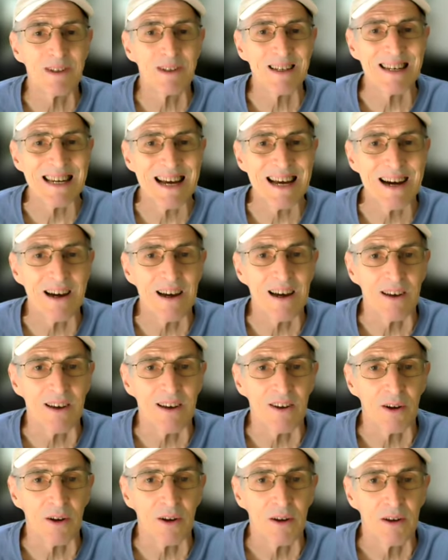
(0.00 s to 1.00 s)

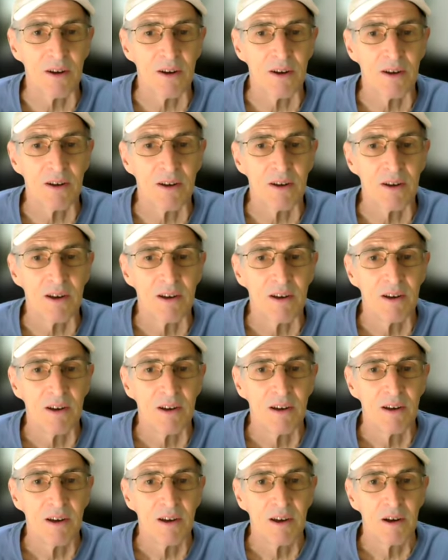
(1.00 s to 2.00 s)
denying,
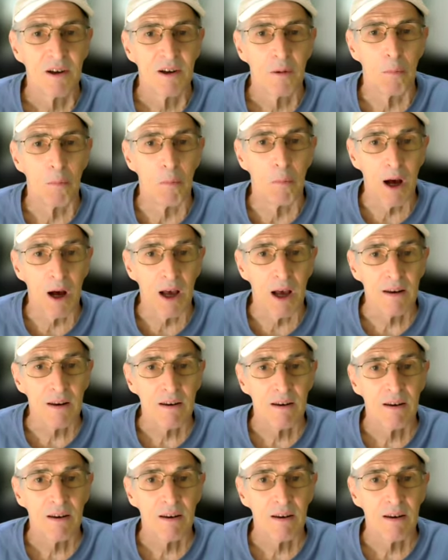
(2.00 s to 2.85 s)
but